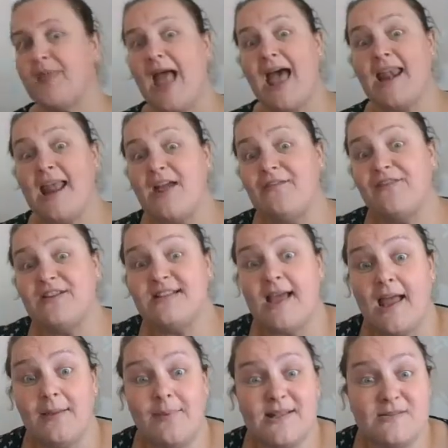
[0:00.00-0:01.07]
And every
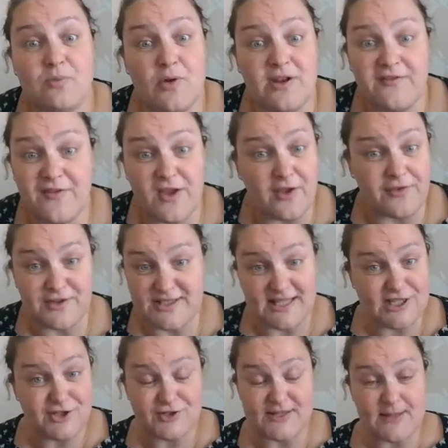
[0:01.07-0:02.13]
time it's one of the other
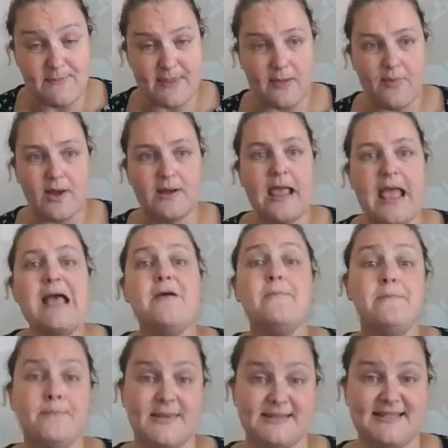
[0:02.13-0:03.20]
teachers in P1,
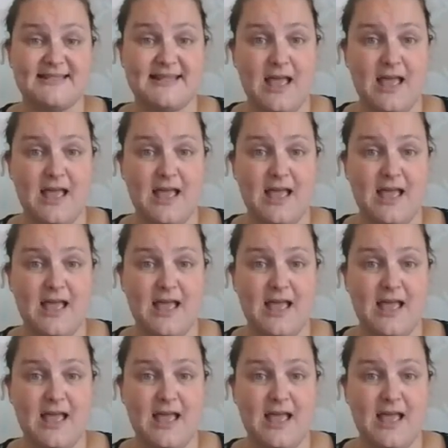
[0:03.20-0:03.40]
Mrs.